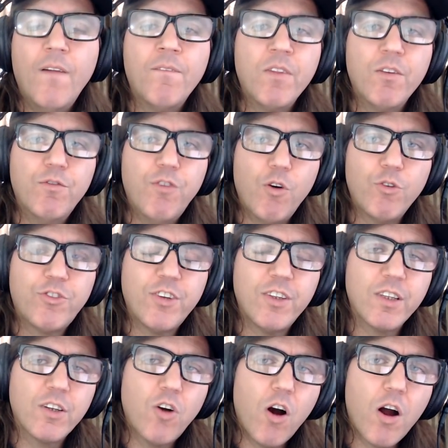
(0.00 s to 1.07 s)
votes in
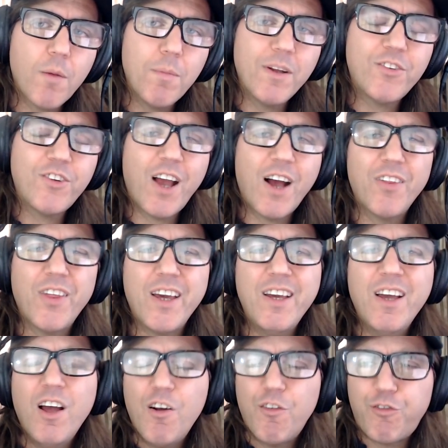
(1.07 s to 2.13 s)
the garbage. How they
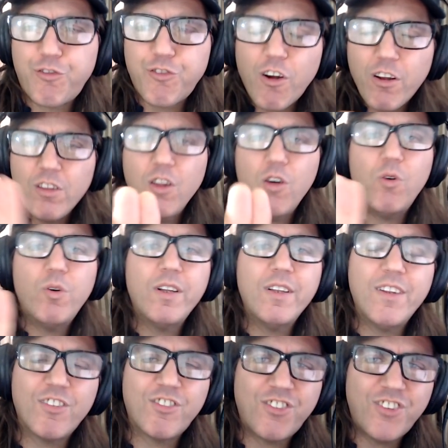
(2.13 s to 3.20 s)
front loaded
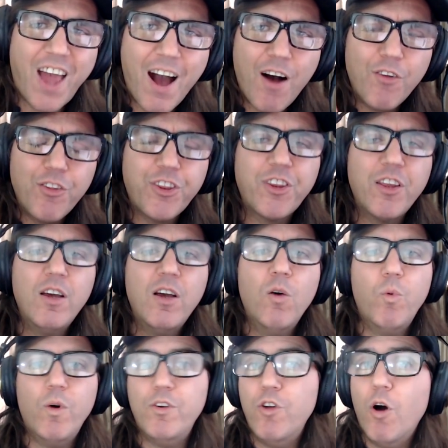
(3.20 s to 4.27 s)
the South
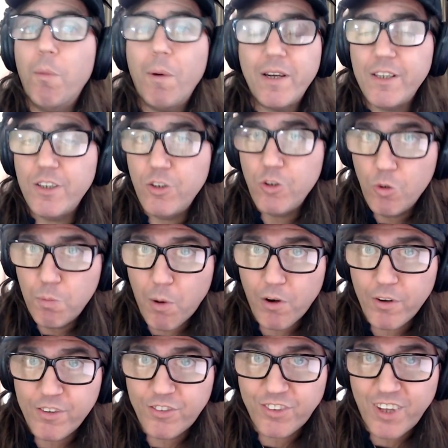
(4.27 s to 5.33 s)
where nobody knew
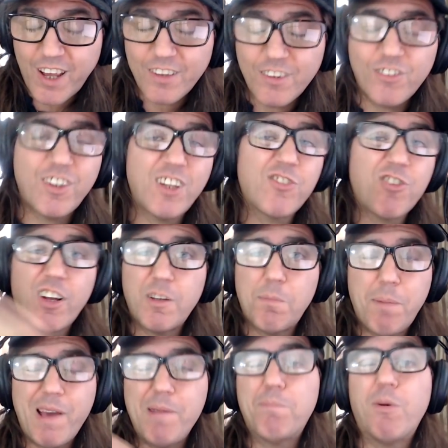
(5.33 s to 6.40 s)
Bernie Sanders, then tried to
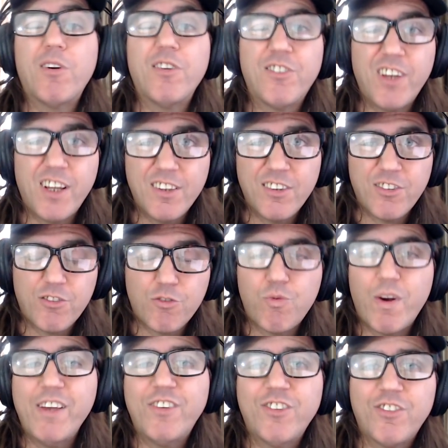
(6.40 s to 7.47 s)
paint Bernie Sanders as a
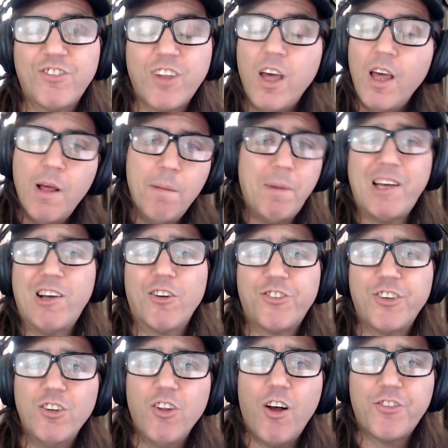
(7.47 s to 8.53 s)
racist because
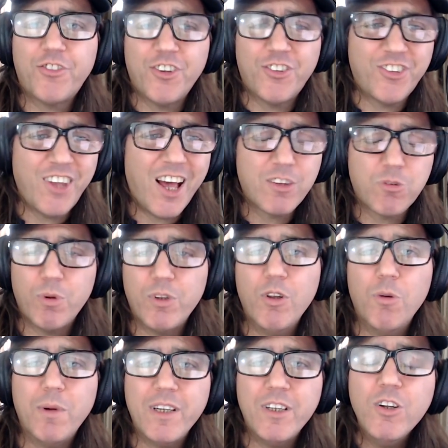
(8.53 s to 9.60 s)
he lost the South where
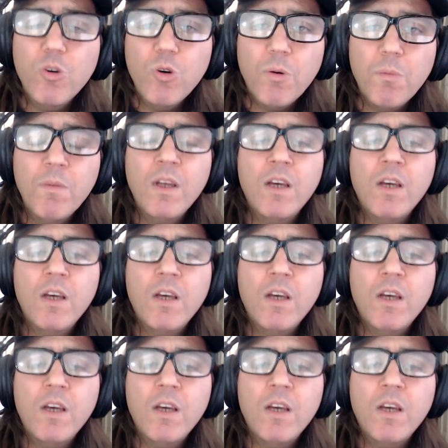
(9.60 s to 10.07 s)
nobody knew him,